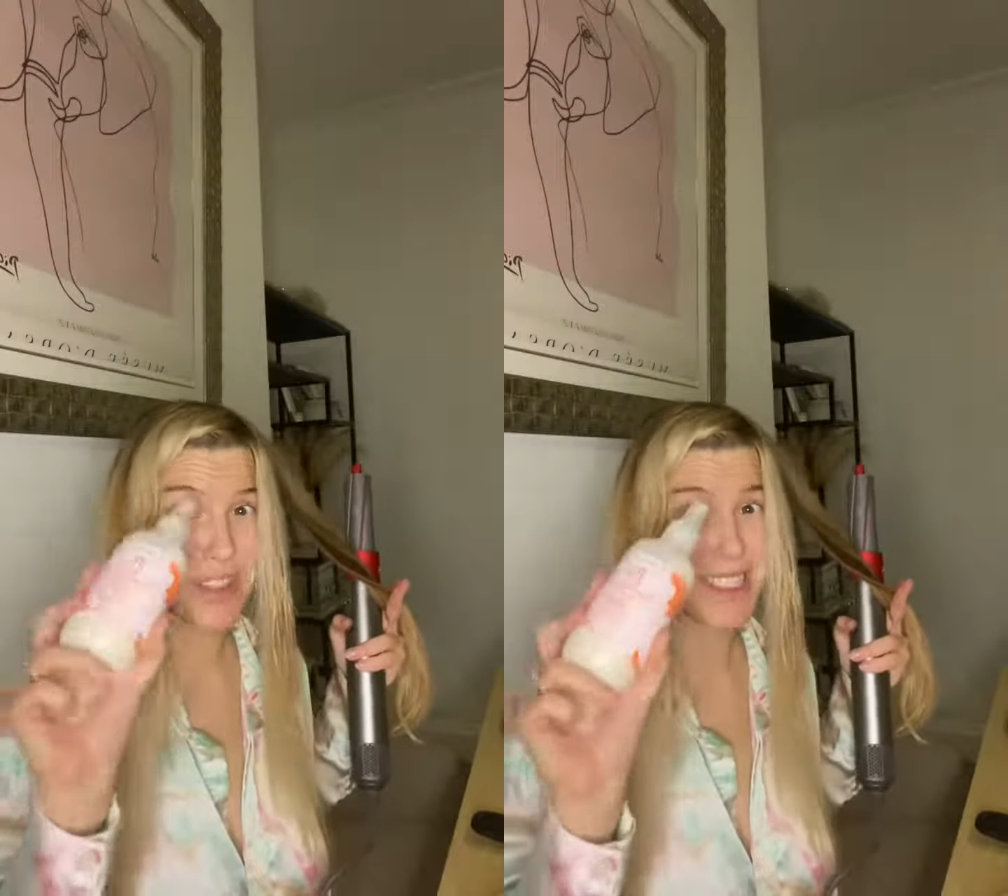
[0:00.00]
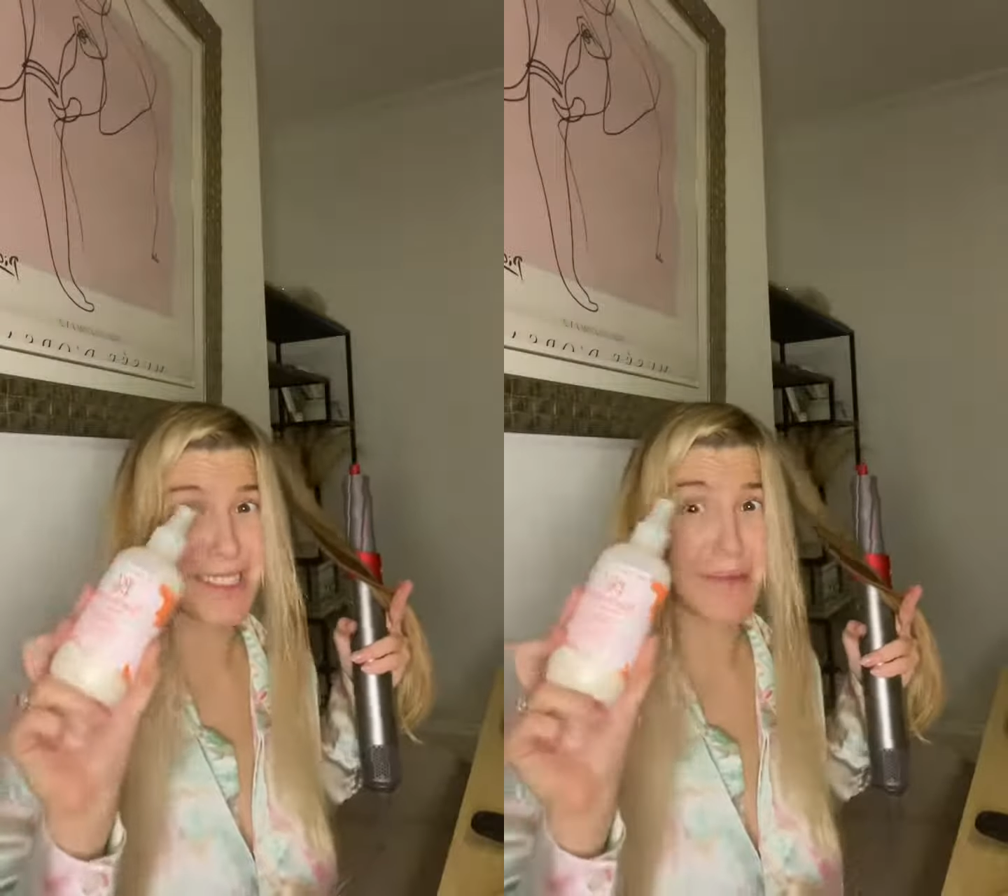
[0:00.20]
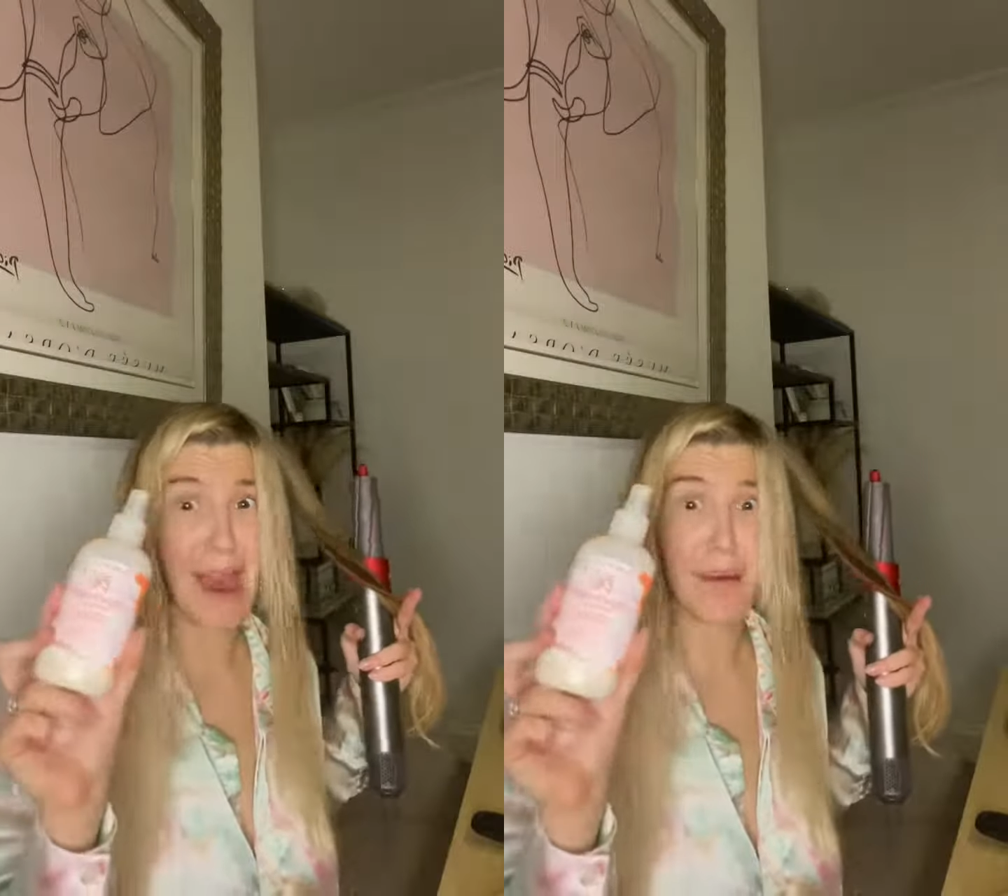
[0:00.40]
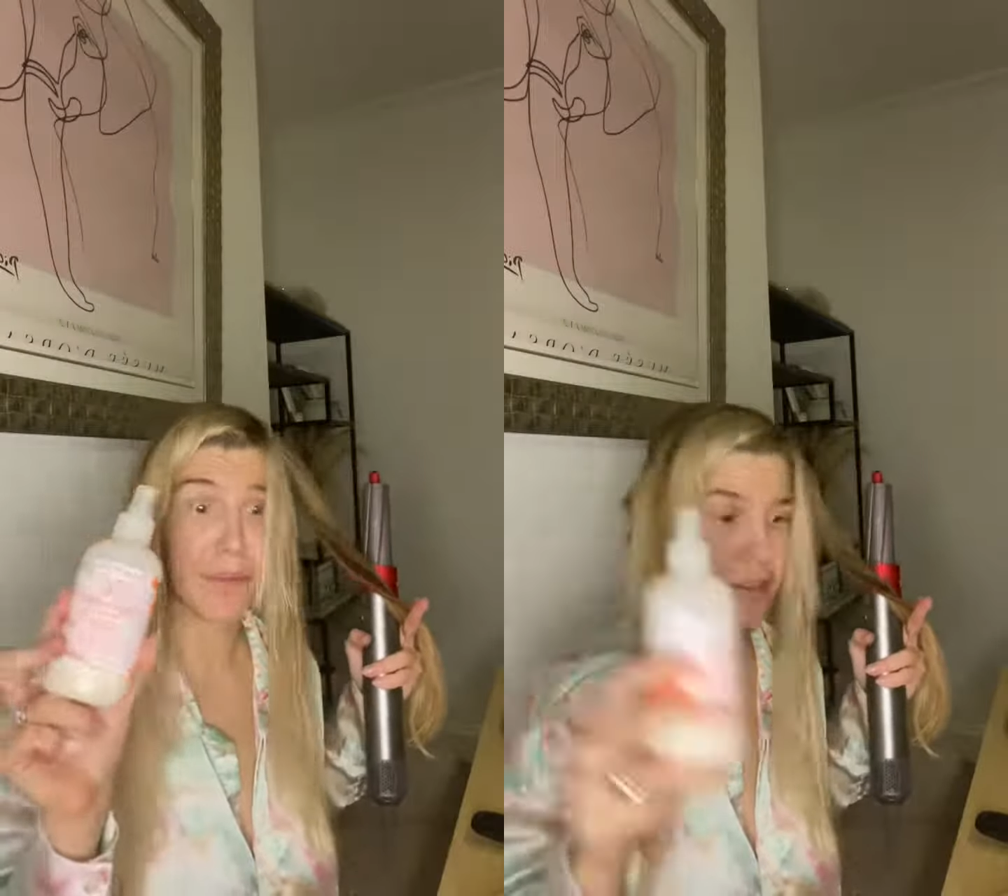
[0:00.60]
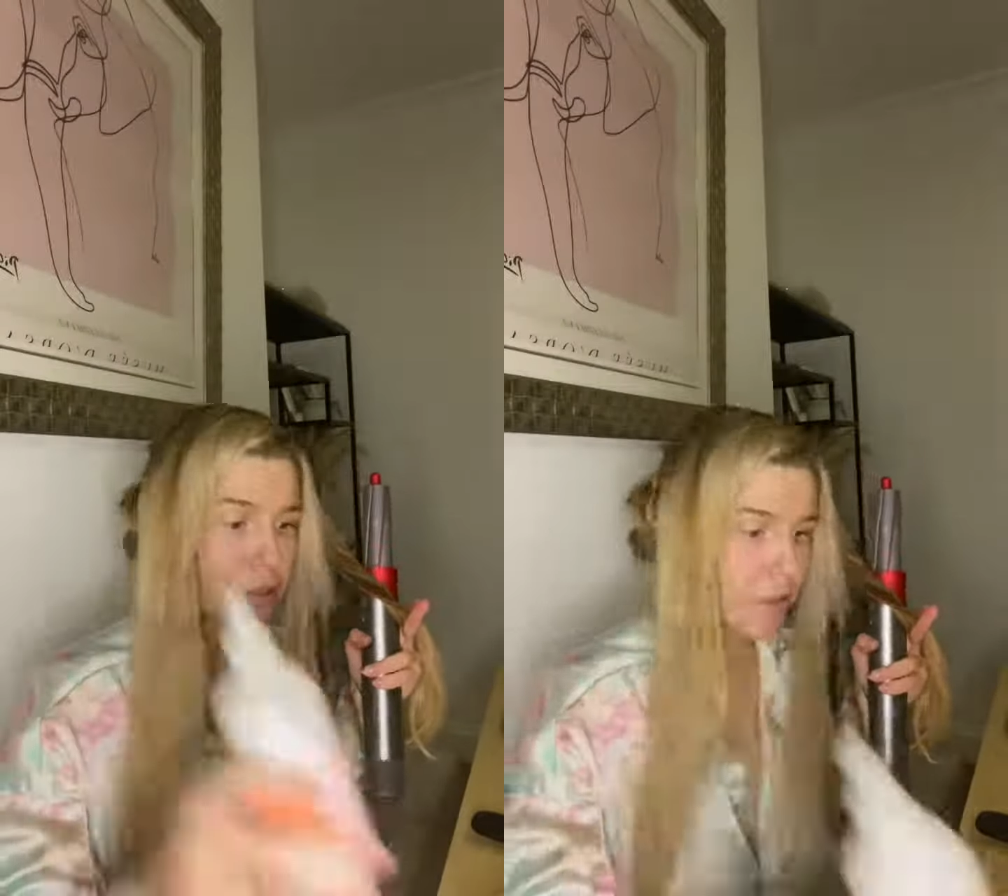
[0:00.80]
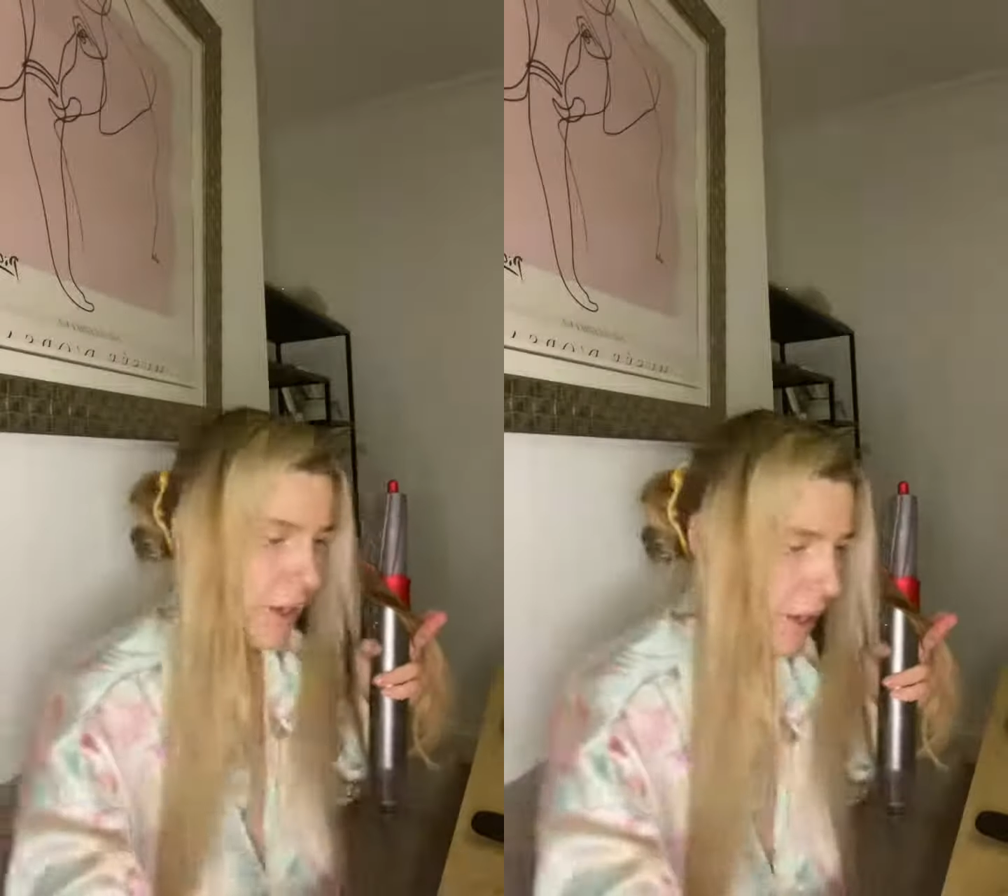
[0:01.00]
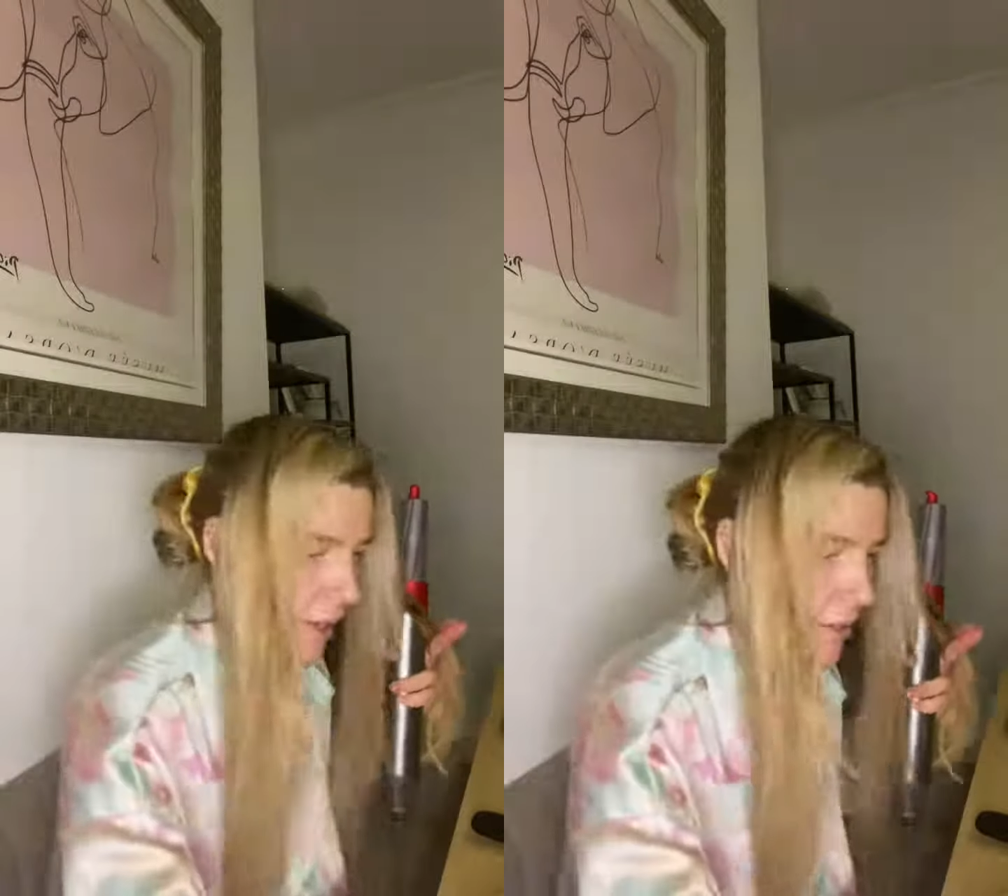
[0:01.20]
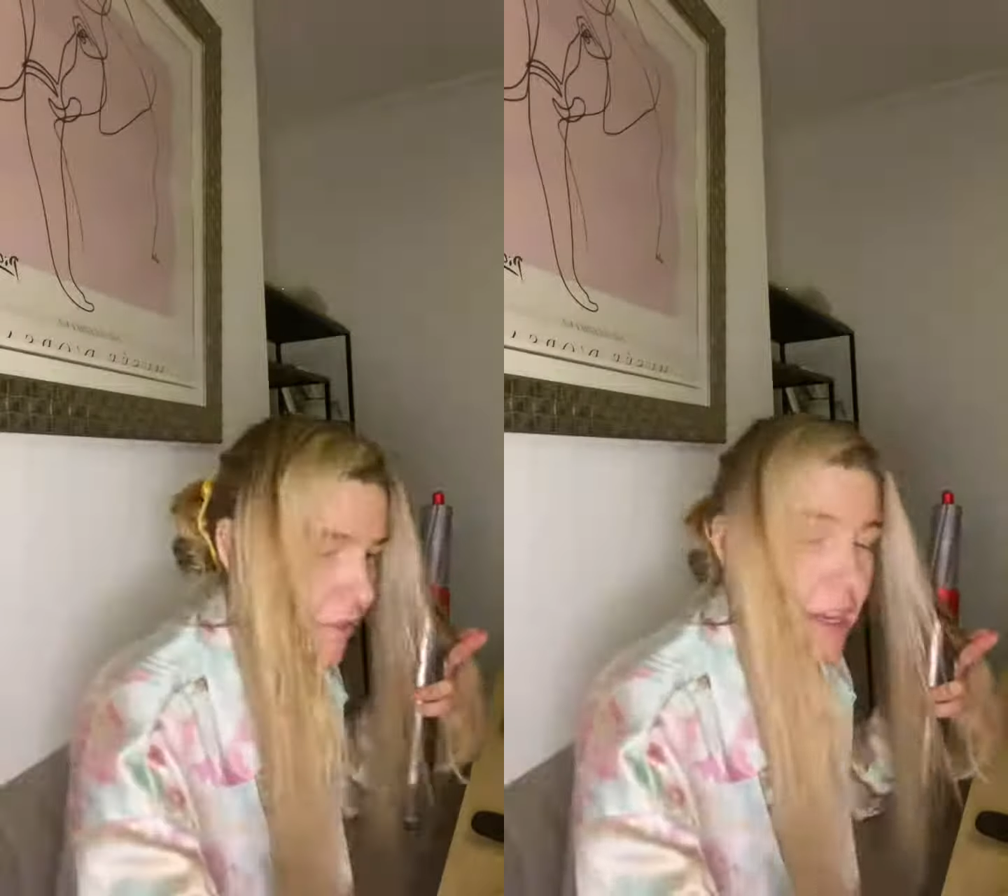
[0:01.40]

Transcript: This is my absolute fave.